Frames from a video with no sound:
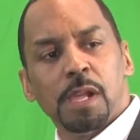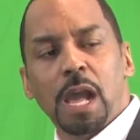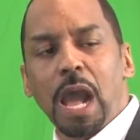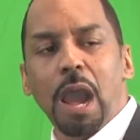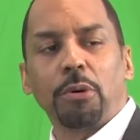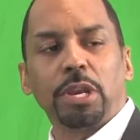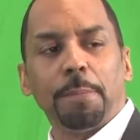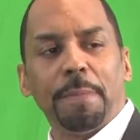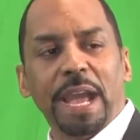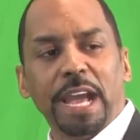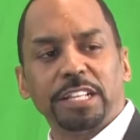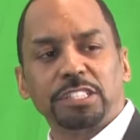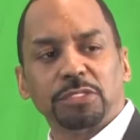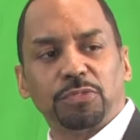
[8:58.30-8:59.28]
I would
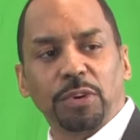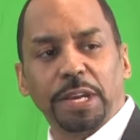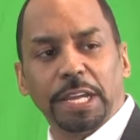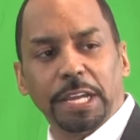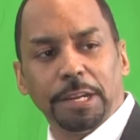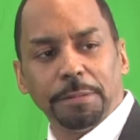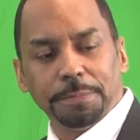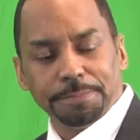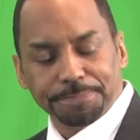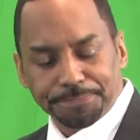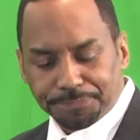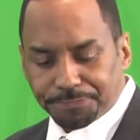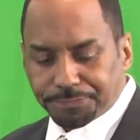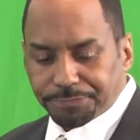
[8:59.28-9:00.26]
imagine for him,
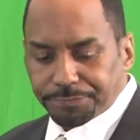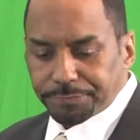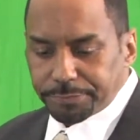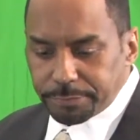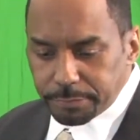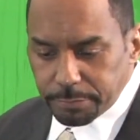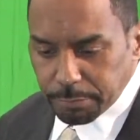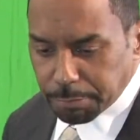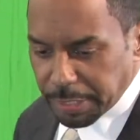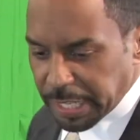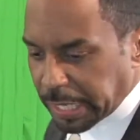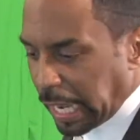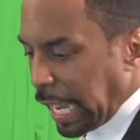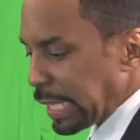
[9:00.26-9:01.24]

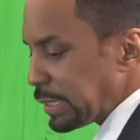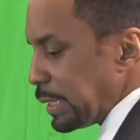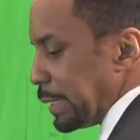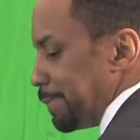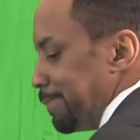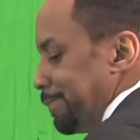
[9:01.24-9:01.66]
being Isaac,